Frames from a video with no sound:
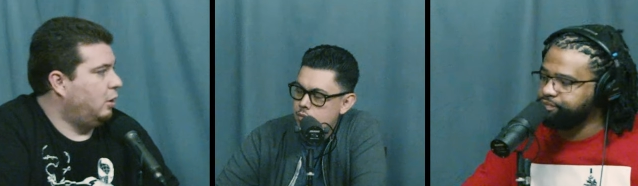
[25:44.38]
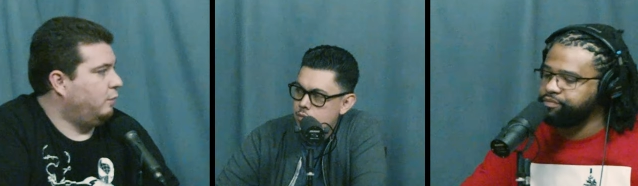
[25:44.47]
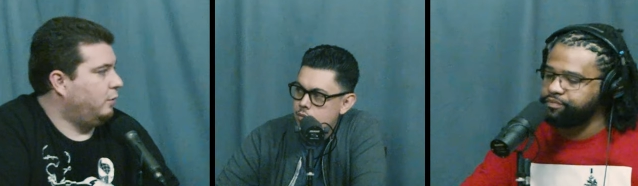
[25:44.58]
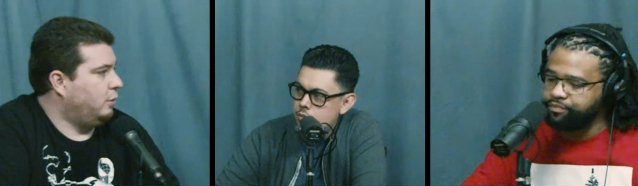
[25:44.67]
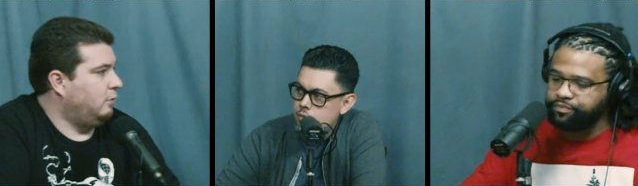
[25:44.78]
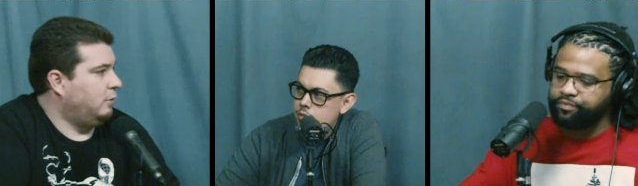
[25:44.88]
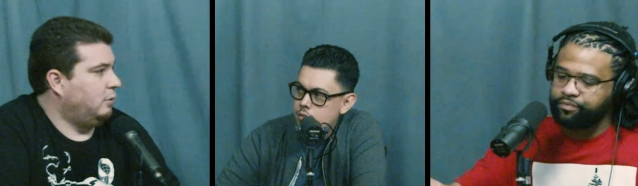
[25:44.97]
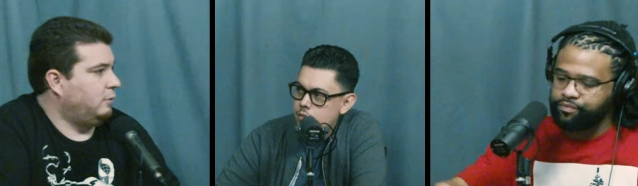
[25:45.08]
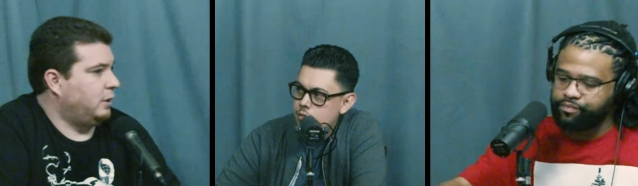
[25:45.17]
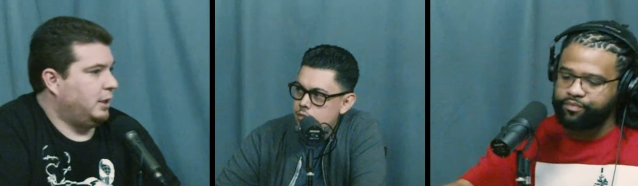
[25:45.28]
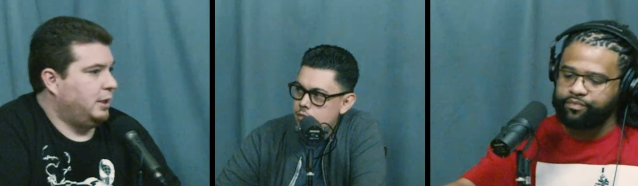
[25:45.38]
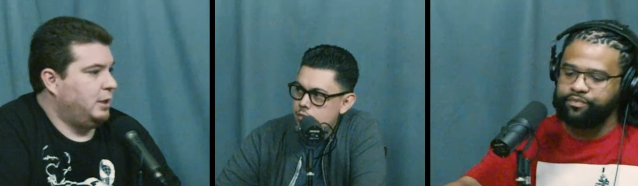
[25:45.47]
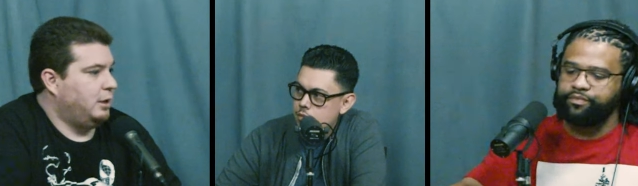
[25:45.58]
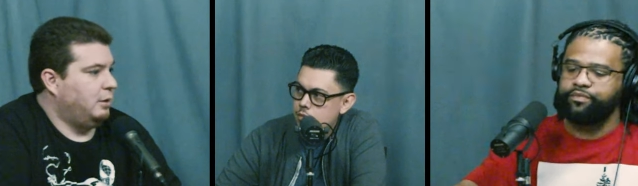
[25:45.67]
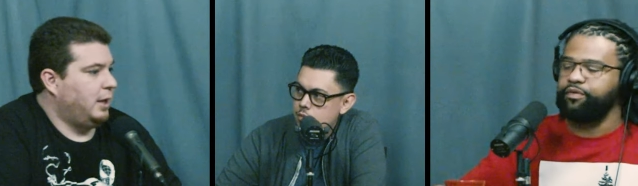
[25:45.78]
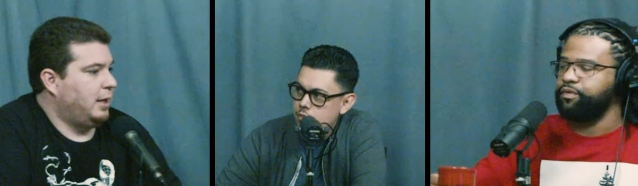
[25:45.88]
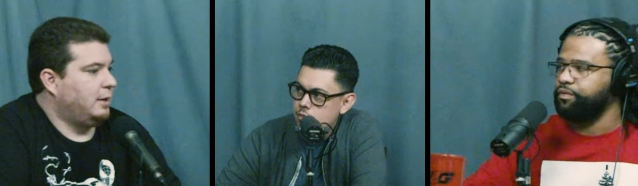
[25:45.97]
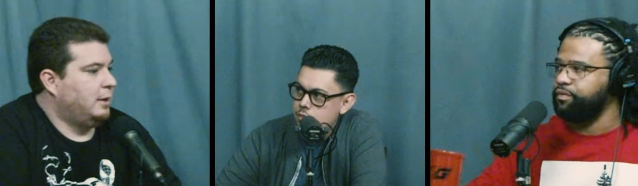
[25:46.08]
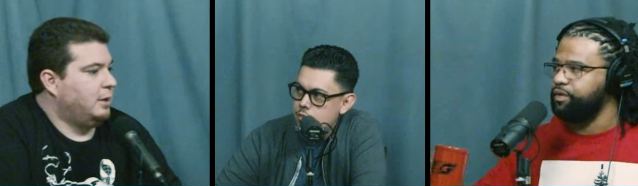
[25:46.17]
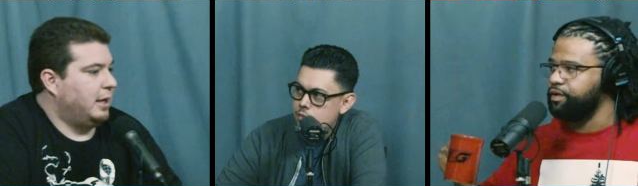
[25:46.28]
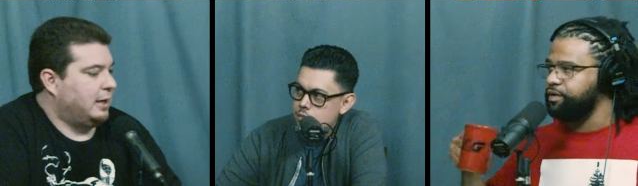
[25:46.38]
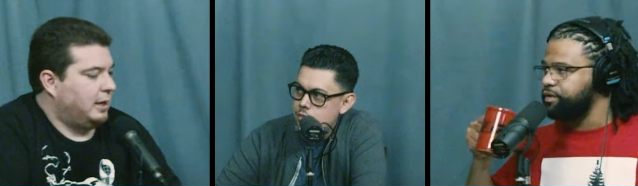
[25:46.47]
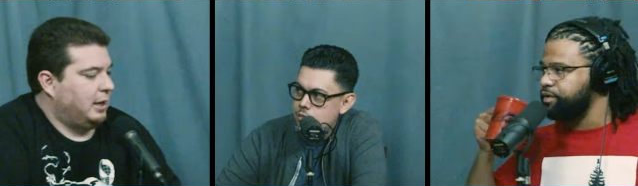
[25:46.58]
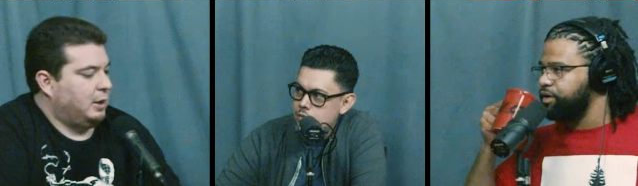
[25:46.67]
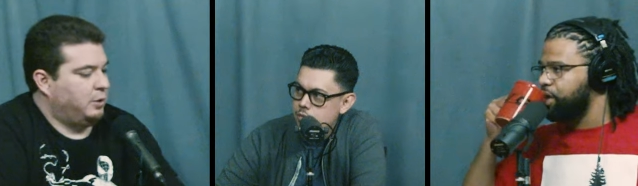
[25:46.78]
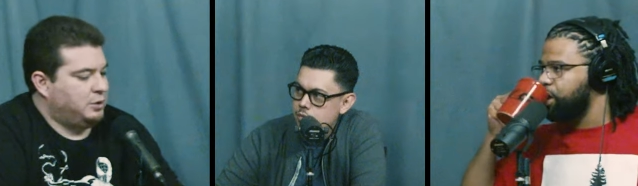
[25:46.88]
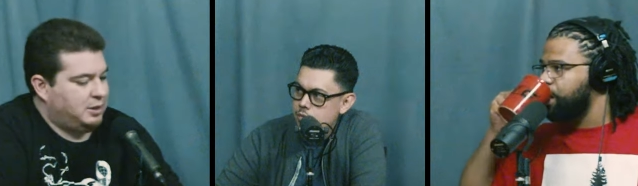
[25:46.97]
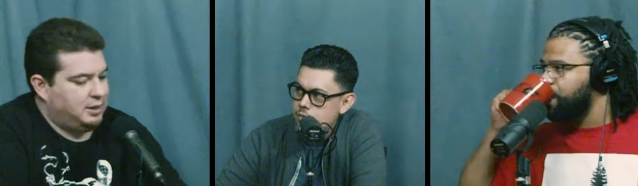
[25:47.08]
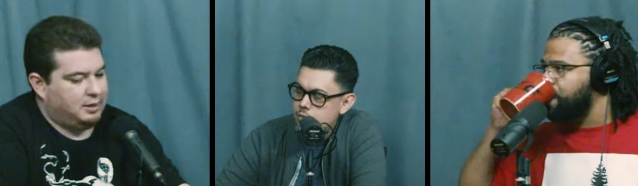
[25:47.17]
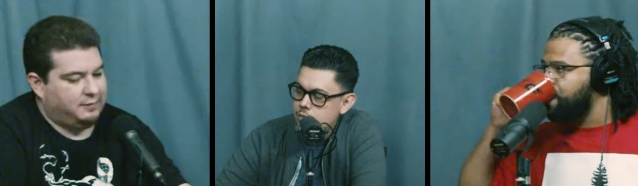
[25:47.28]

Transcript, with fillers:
Speaker 1: over and over and over again. You know, like yeah. like kind of like once you did